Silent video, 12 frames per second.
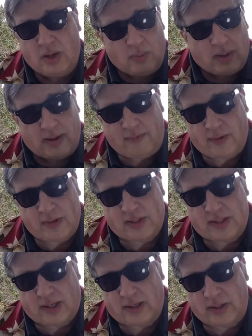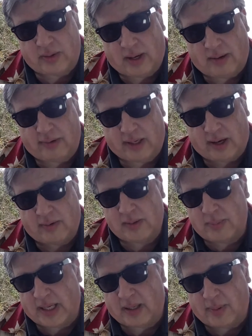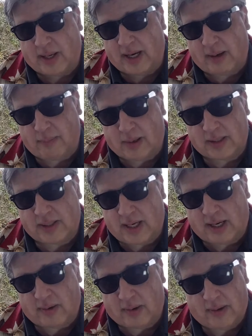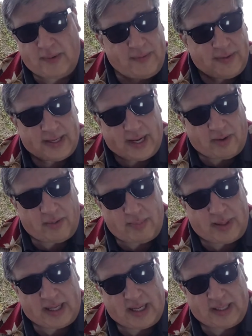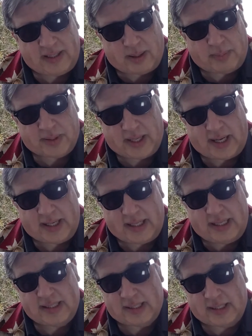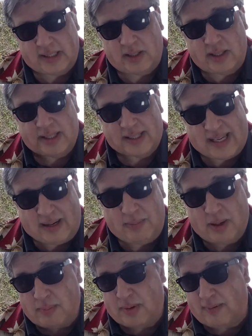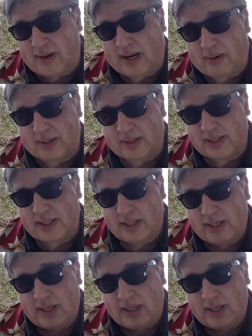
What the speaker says: When I first started driving, I was making about $8 an hour. Now I'm making double that easily, the same number of hours.